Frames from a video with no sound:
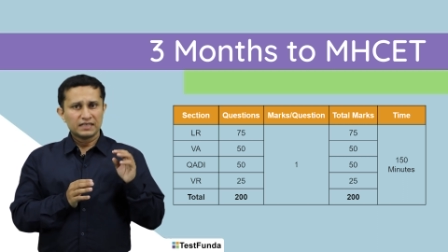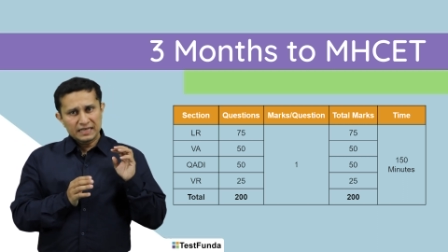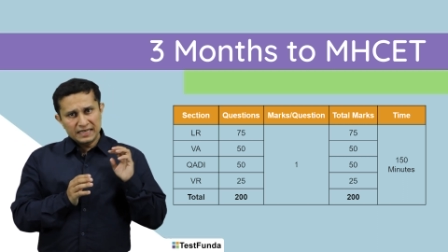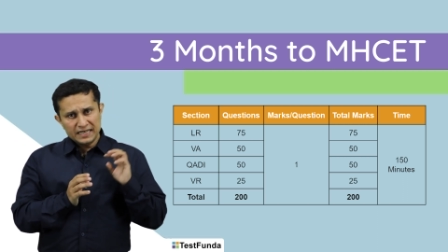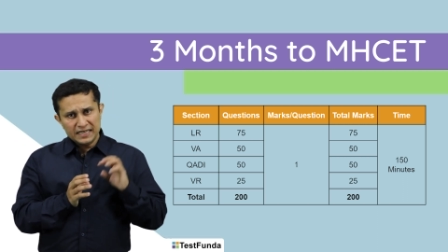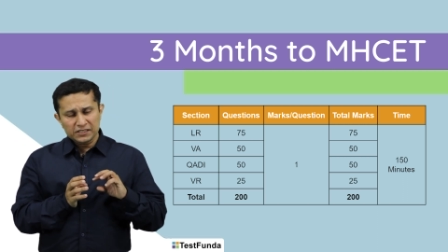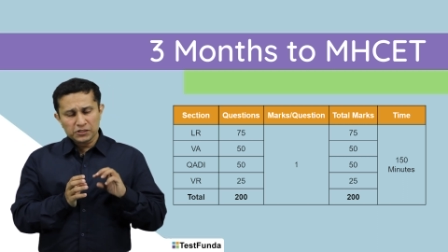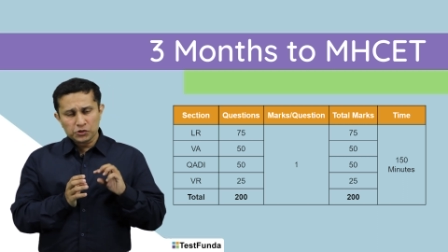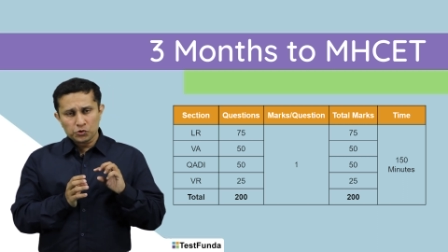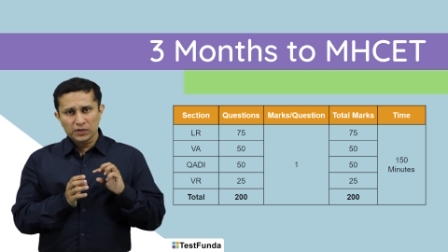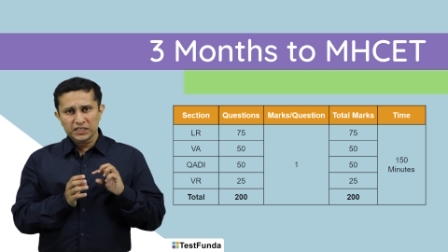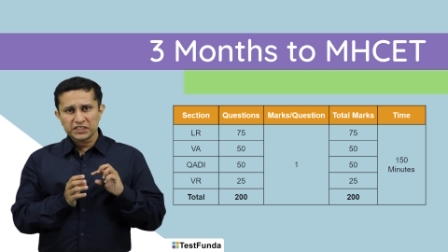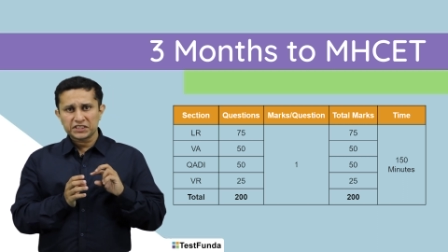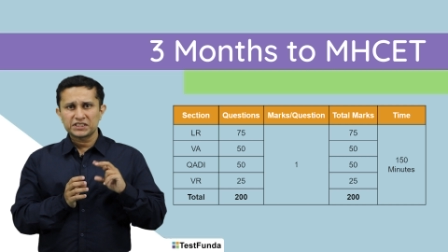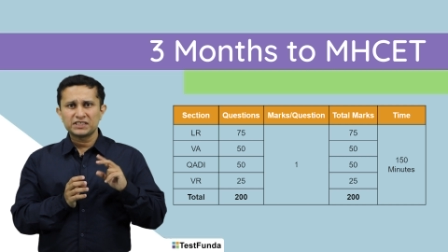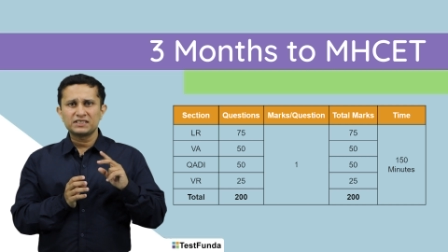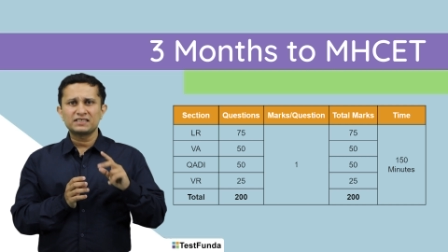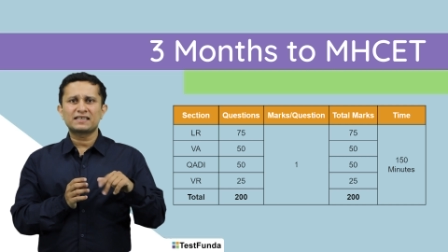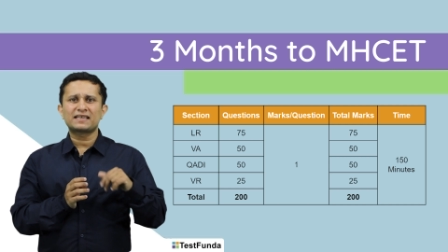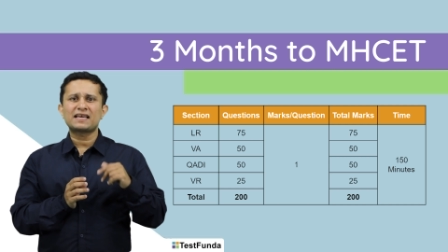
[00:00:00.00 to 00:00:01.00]
Each
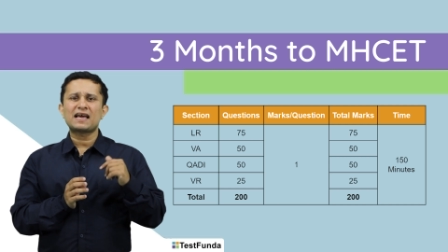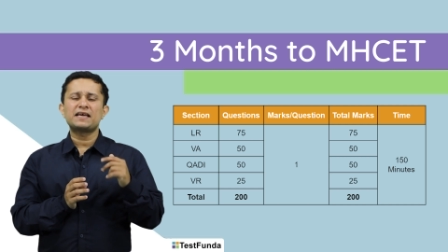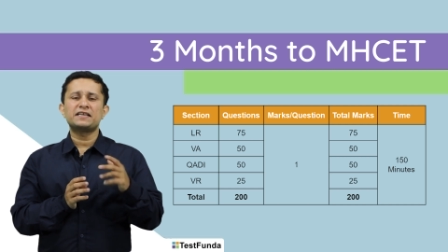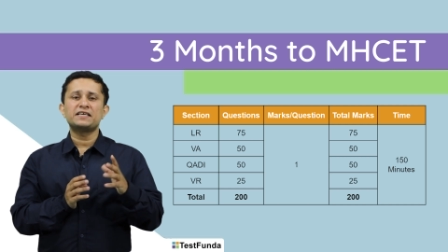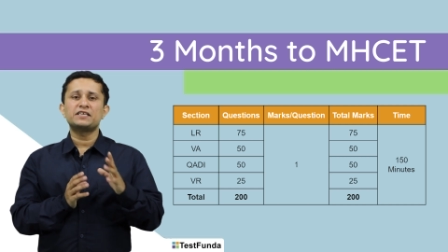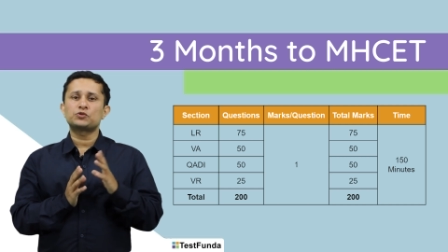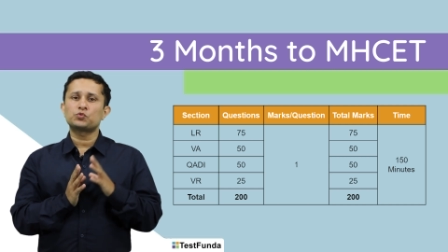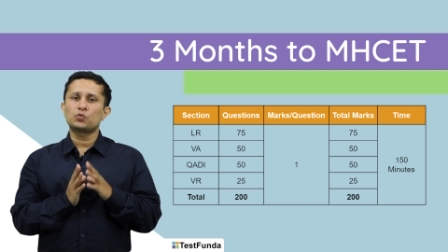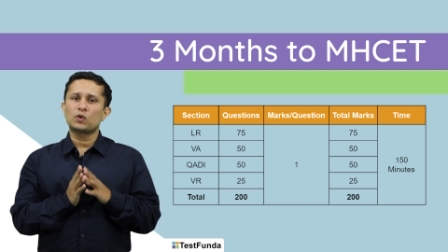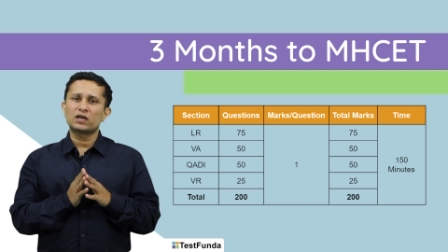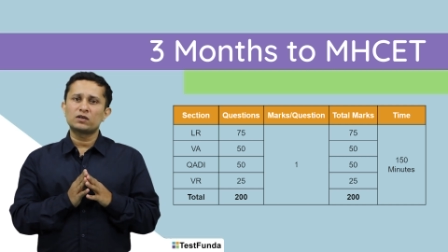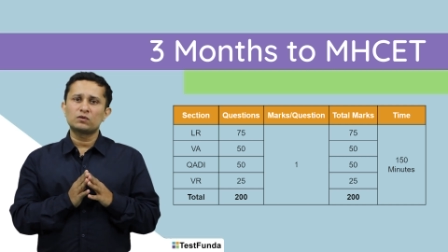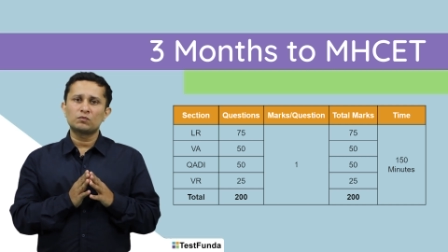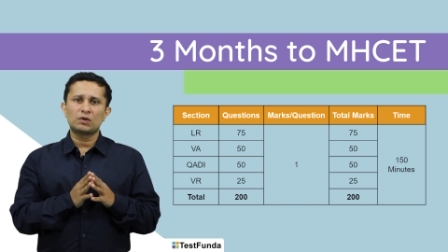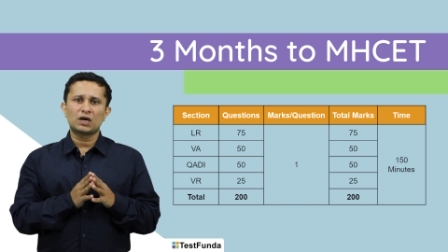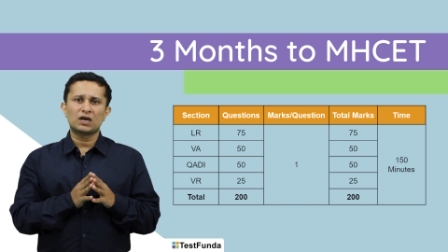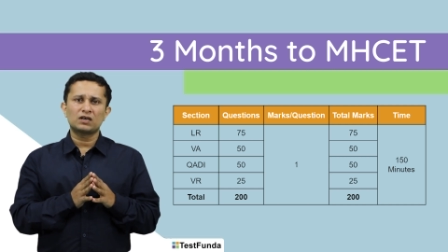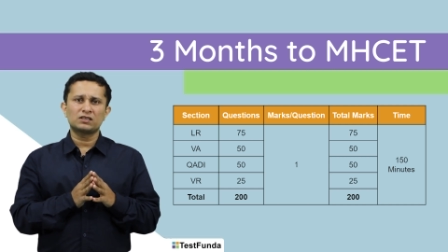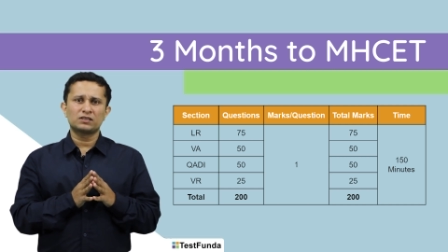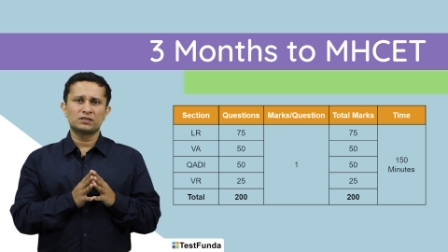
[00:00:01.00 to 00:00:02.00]
question carries 1
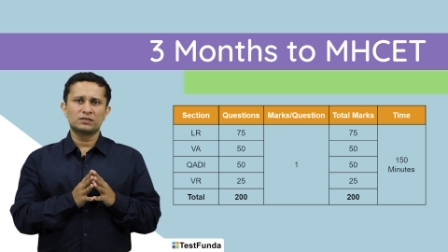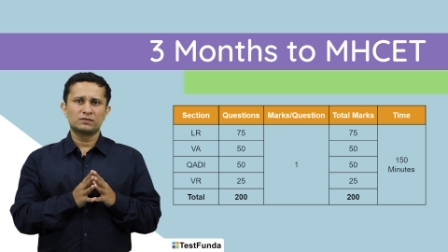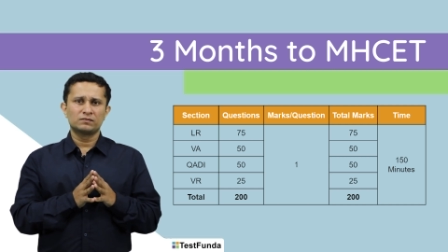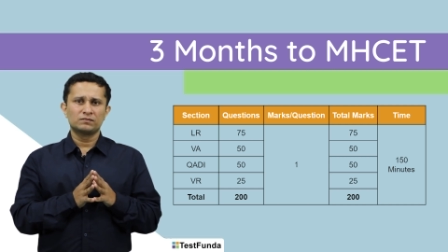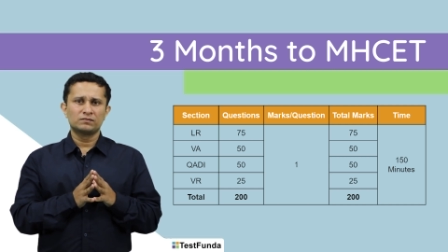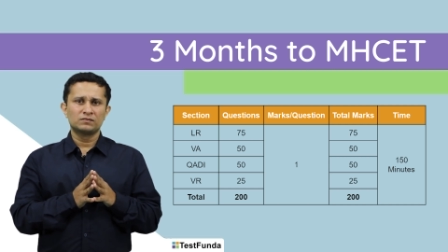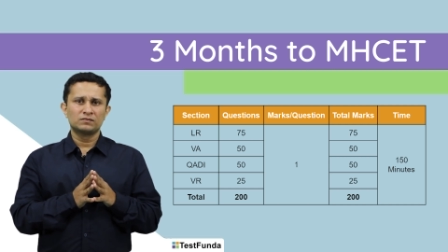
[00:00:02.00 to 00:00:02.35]
mark.